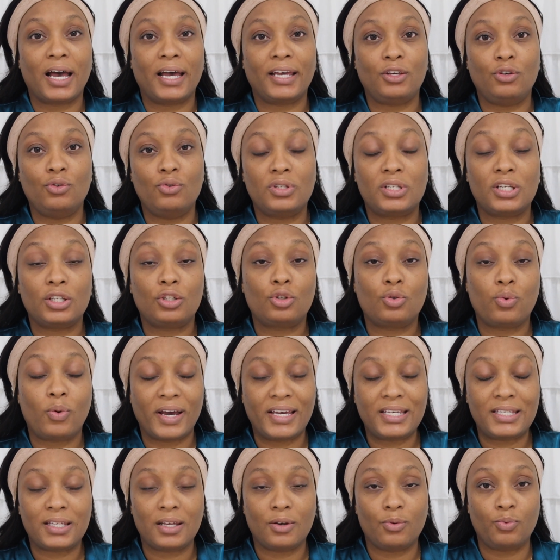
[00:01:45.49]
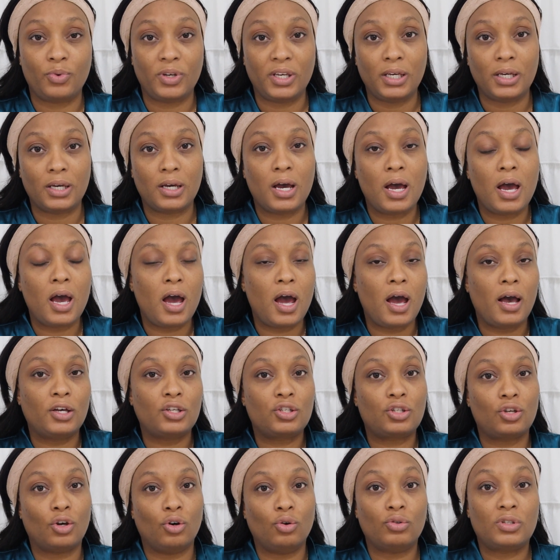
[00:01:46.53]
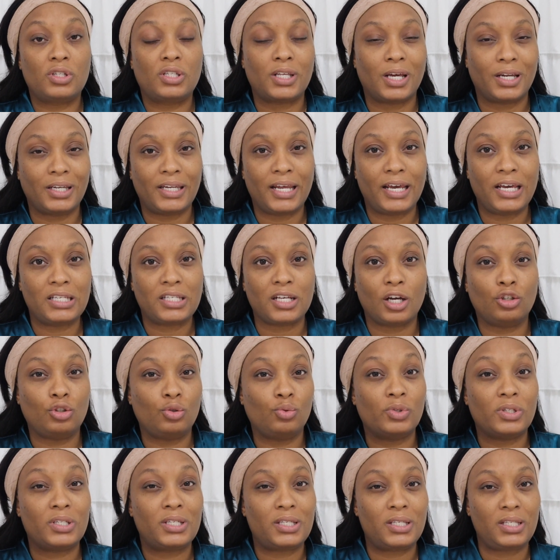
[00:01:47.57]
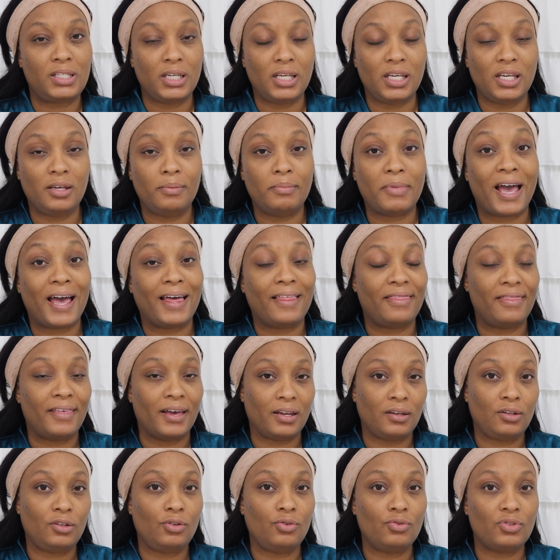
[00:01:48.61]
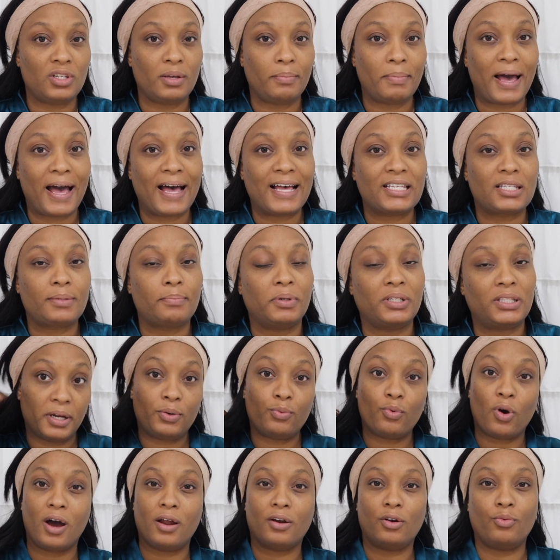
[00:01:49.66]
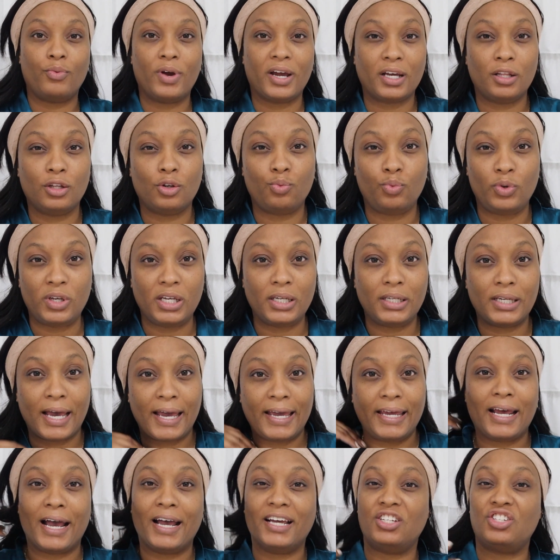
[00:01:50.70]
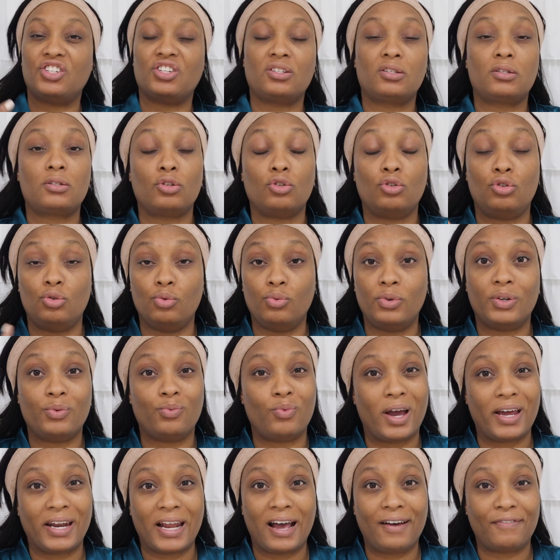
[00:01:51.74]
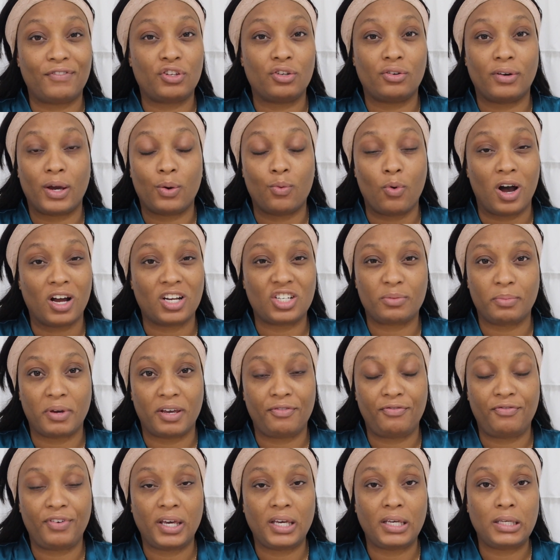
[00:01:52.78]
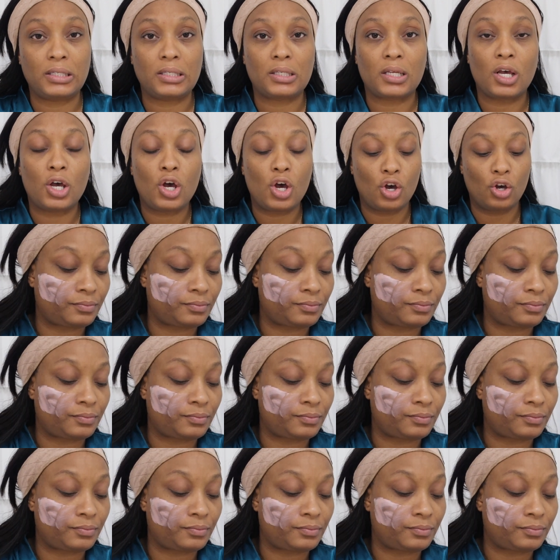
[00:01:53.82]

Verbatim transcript: I use it twice a week. So Sundays I'll do a steam and then use the mask. But on a regular weeknight, I just do it right after I wash my face.